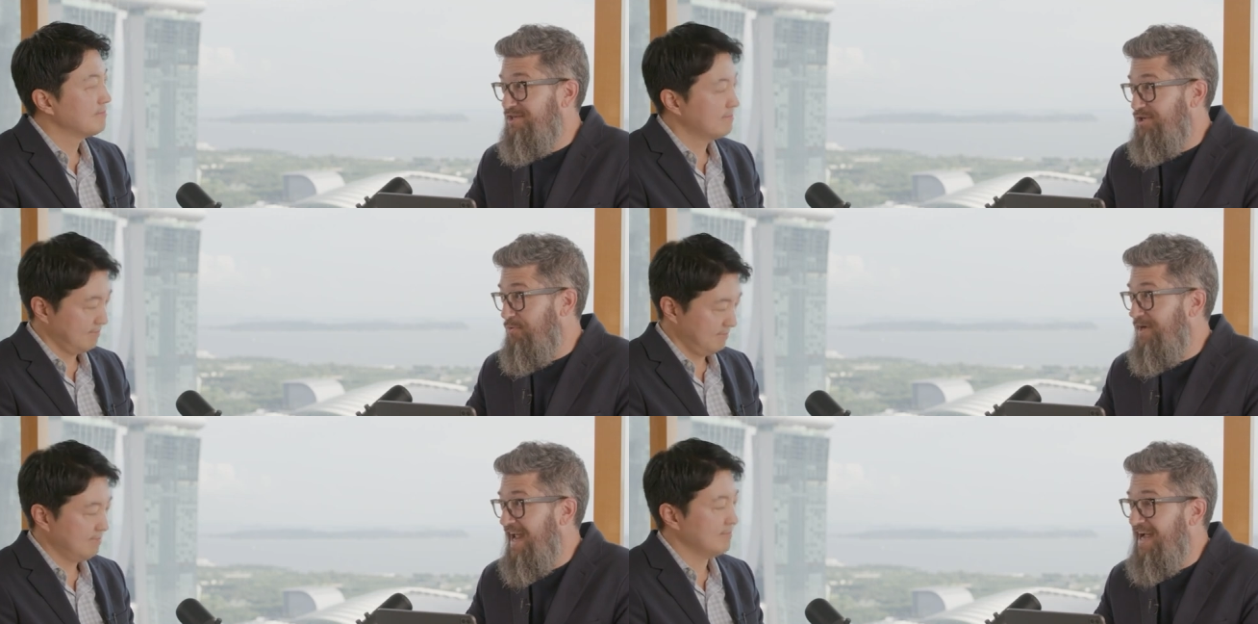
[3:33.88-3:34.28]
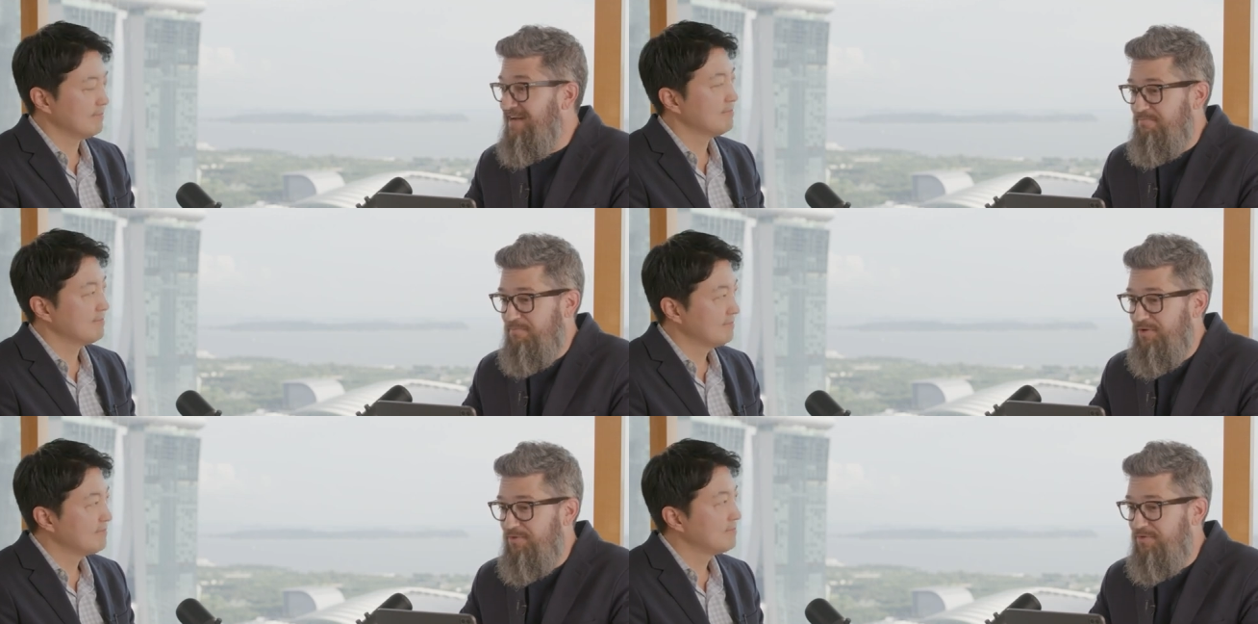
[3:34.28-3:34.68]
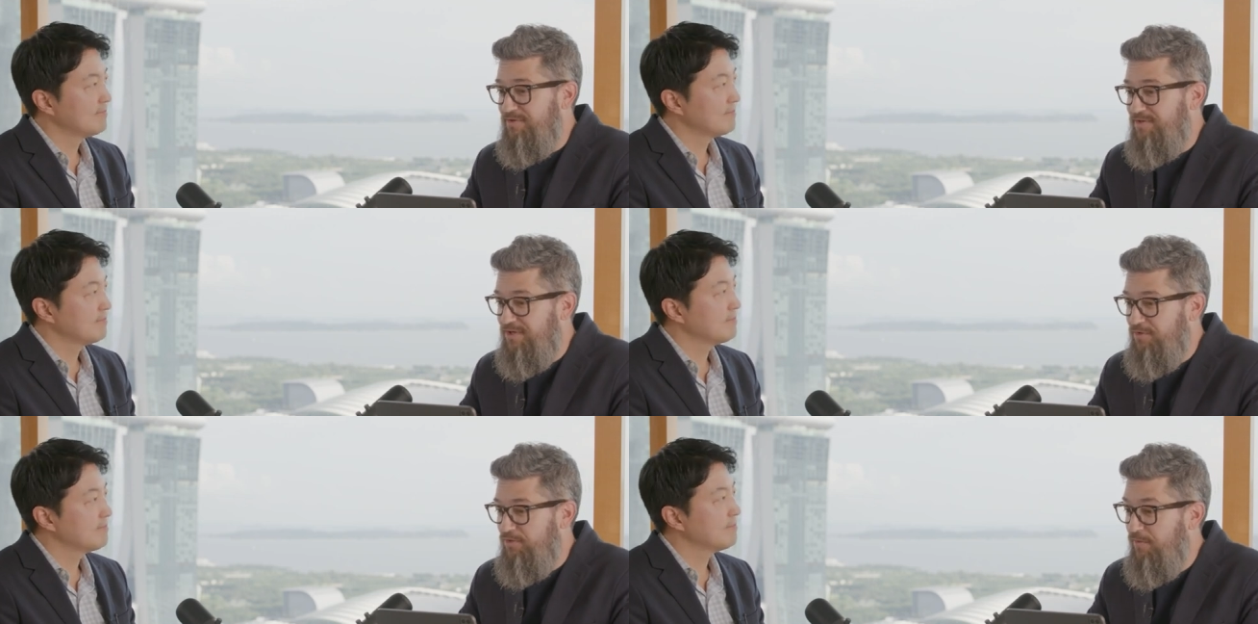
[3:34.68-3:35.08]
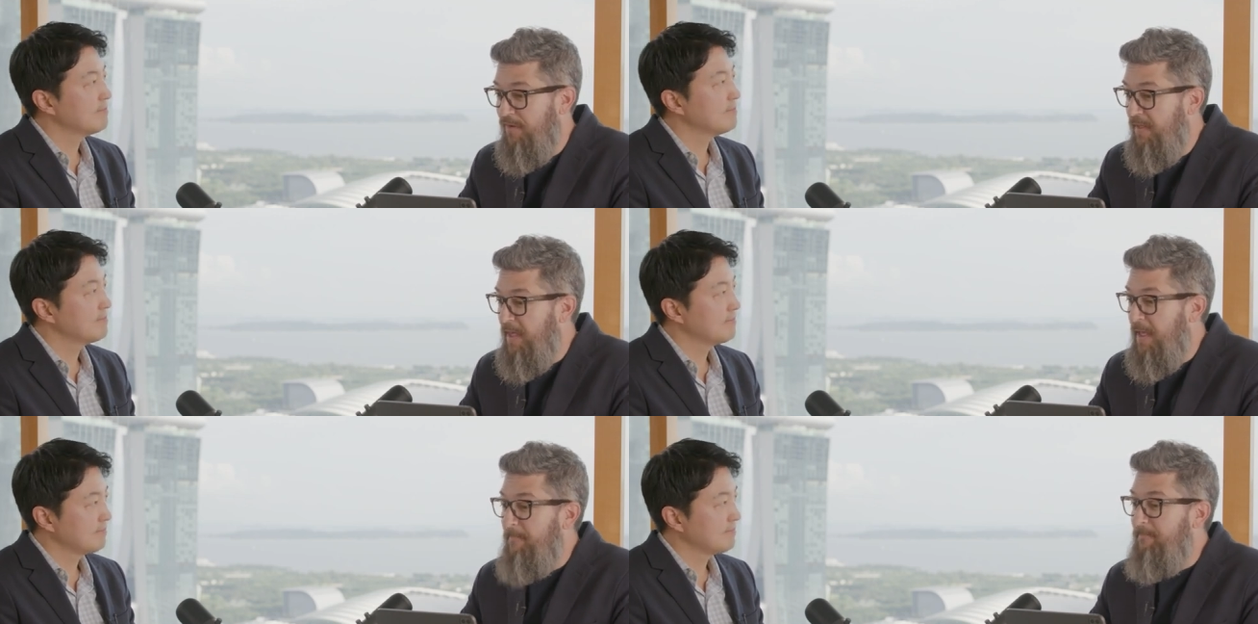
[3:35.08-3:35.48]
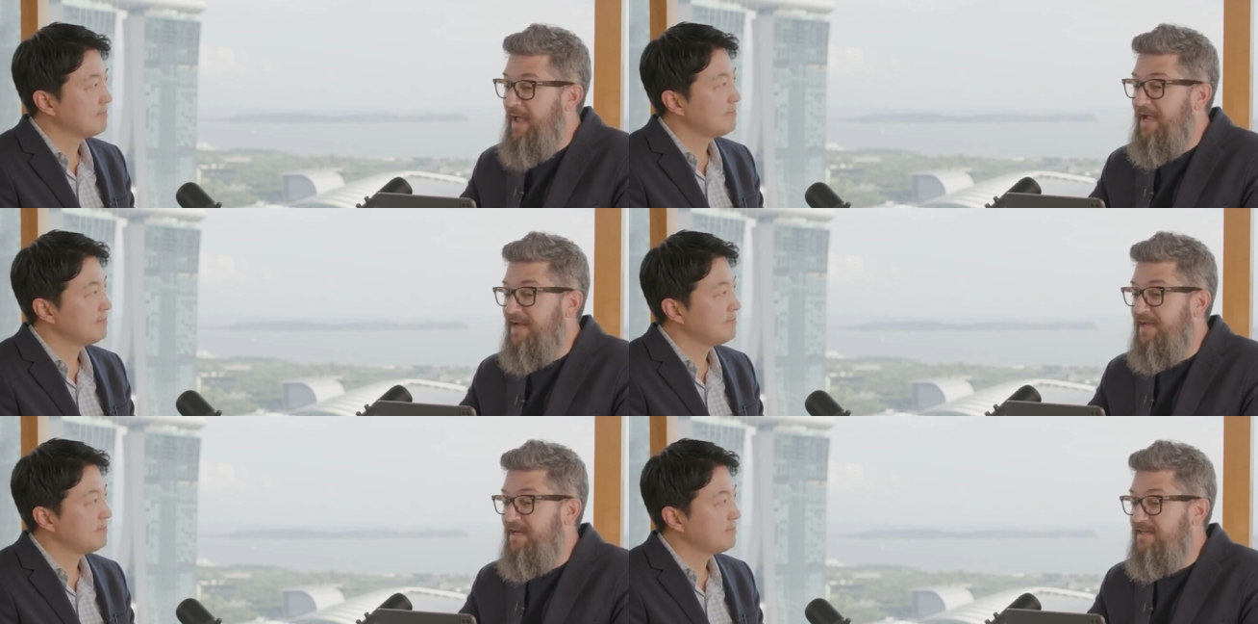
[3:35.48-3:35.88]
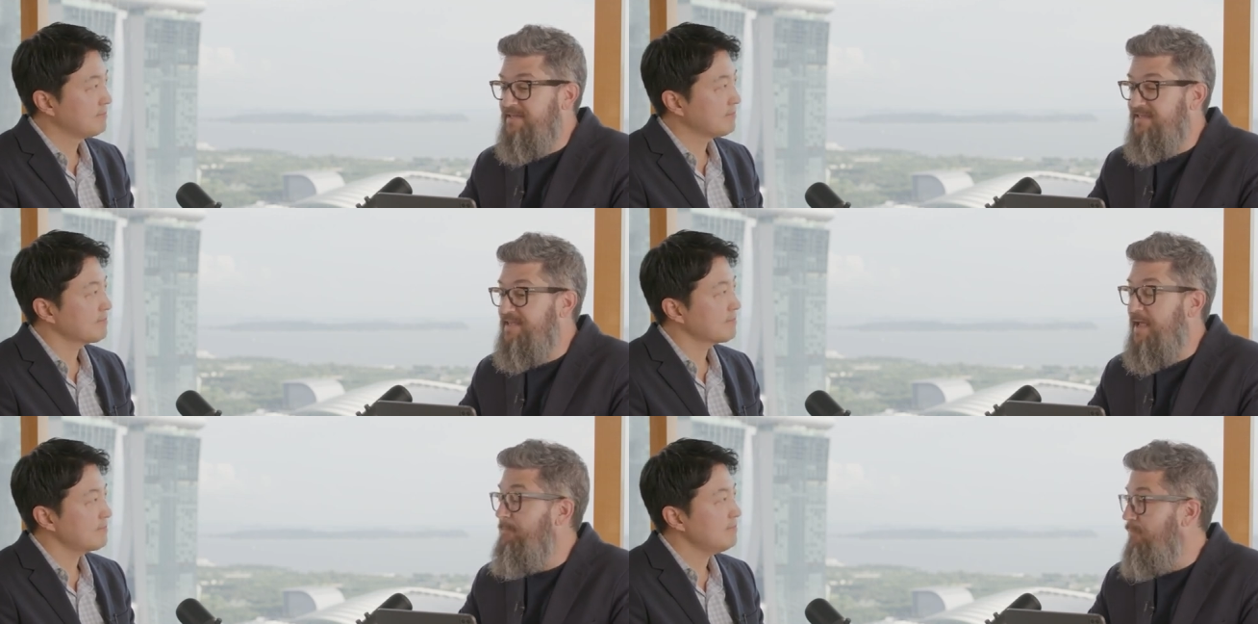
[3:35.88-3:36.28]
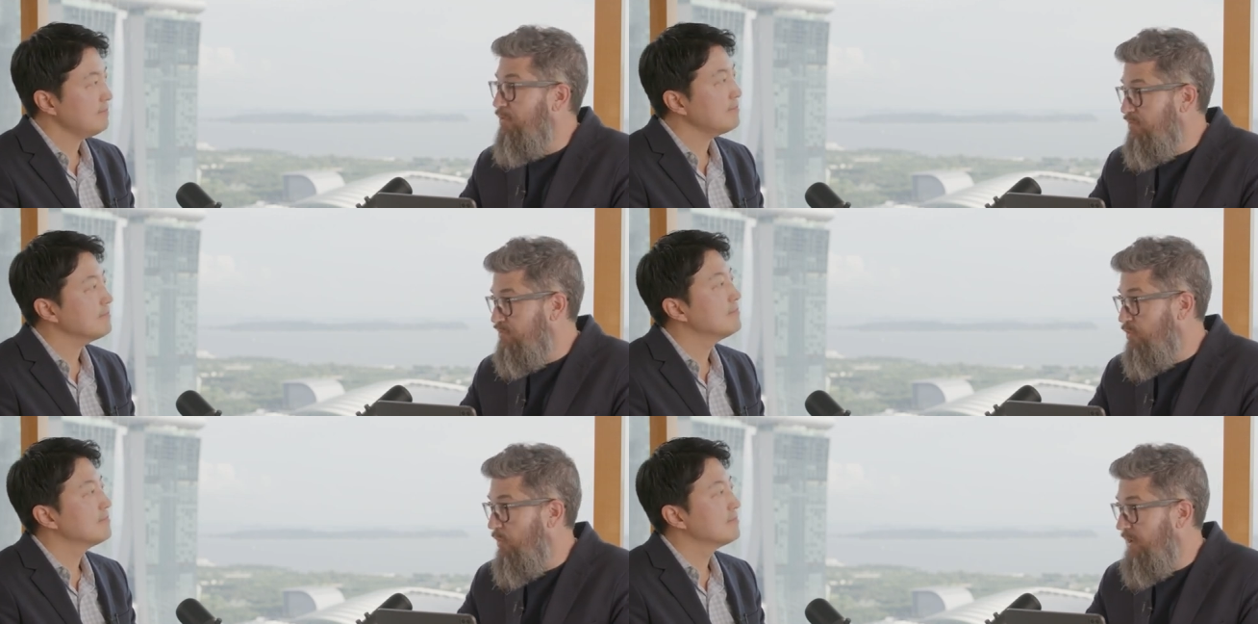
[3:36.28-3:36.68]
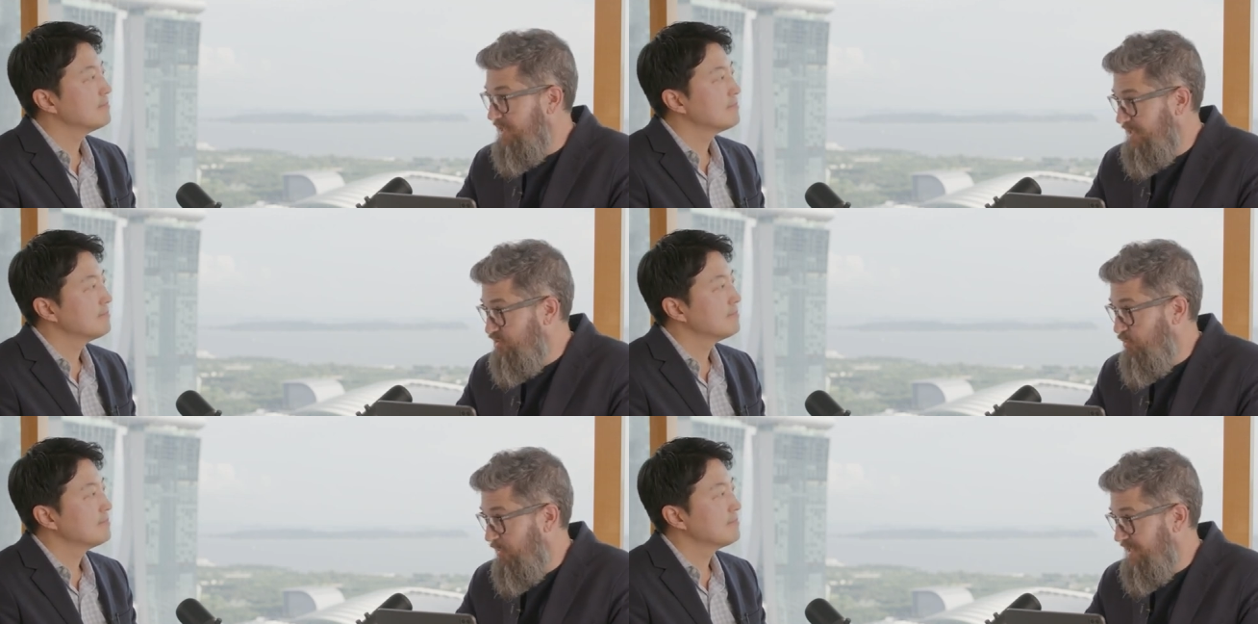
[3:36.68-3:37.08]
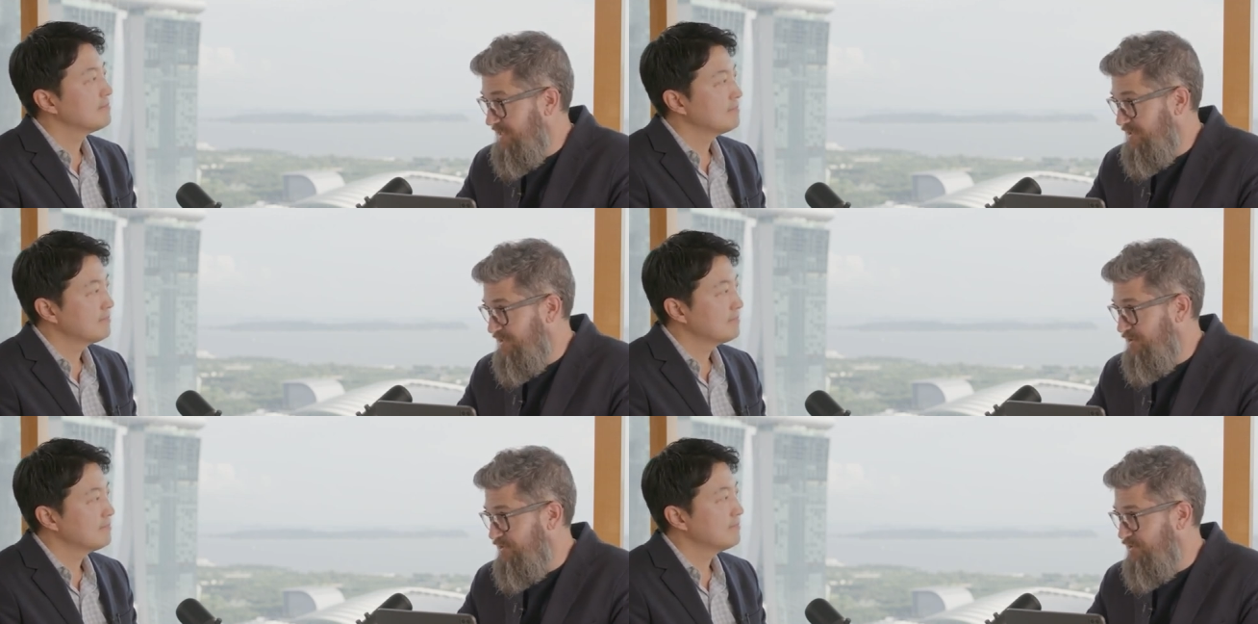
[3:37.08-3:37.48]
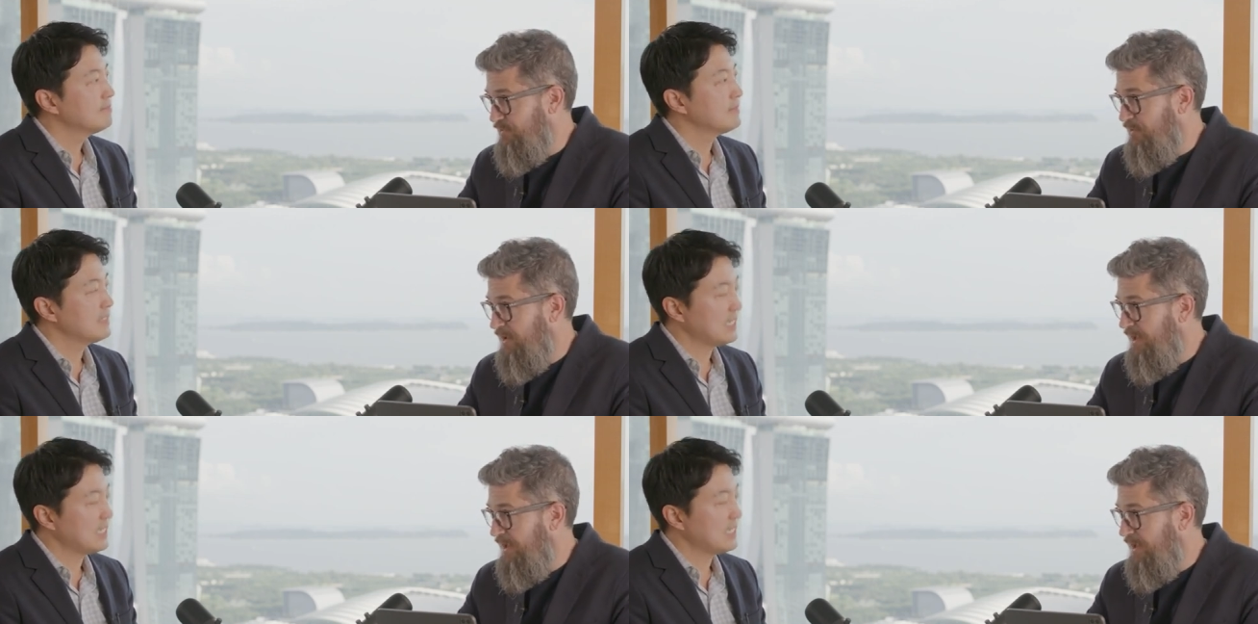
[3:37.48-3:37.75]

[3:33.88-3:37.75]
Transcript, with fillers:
Speaker 1: to mm-hmm. enact mm. Pillar 2 back in December 2022.